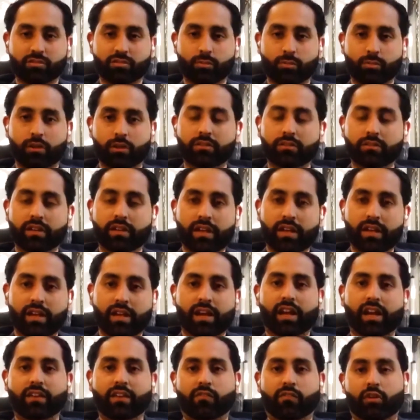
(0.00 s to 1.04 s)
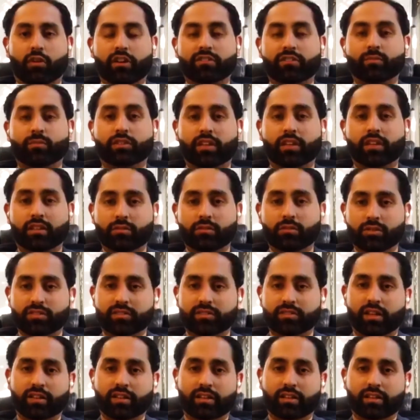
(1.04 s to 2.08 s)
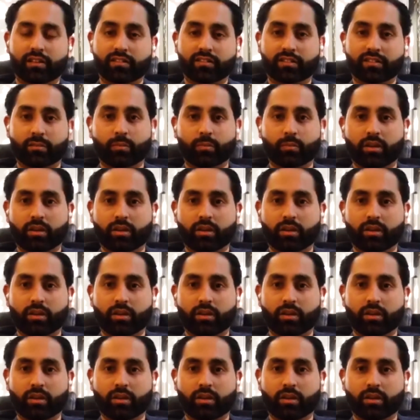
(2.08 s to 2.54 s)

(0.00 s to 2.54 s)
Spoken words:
in the world? And for us, what that looks like is that